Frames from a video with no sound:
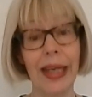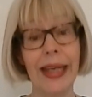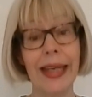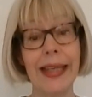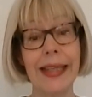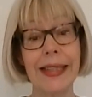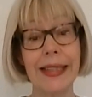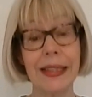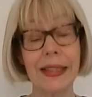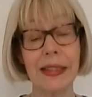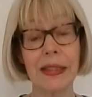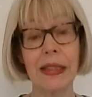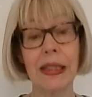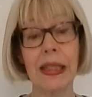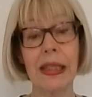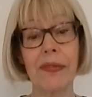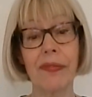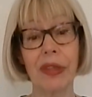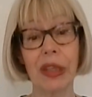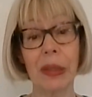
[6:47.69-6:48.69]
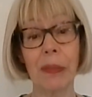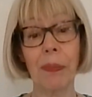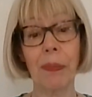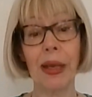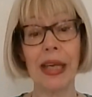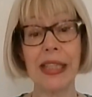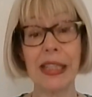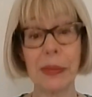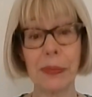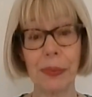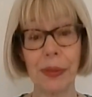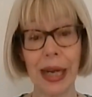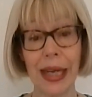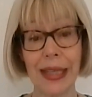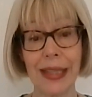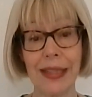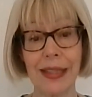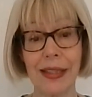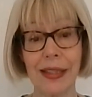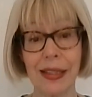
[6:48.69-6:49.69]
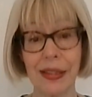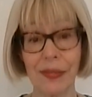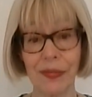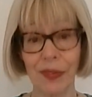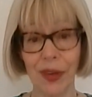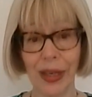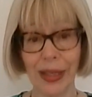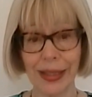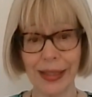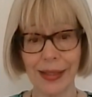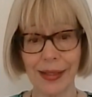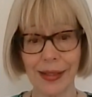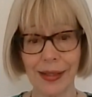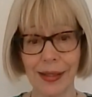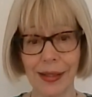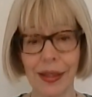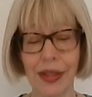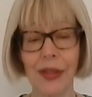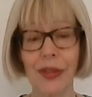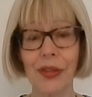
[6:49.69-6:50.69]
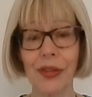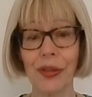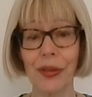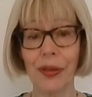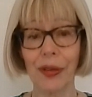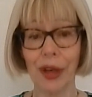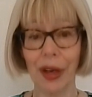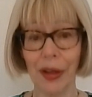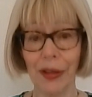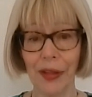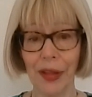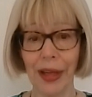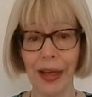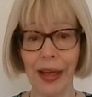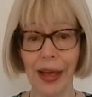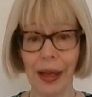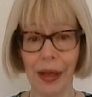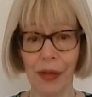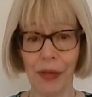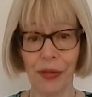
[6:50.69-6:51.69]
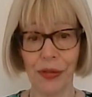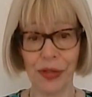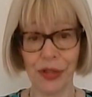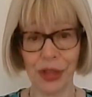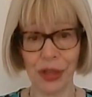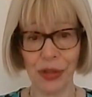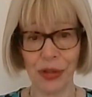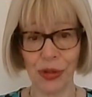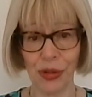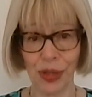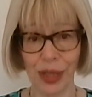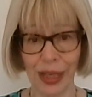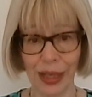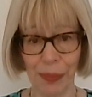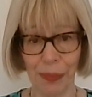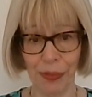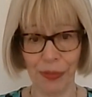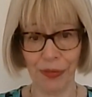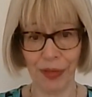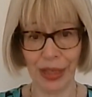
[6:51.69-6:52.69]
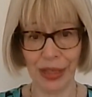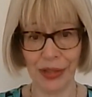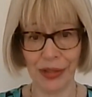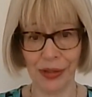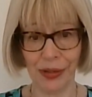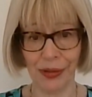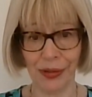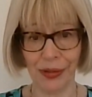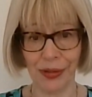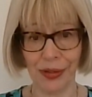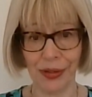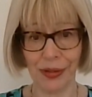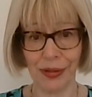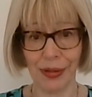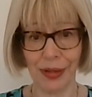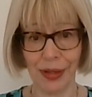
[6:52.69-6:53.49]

it is giving best practice advice to other health and social care professionals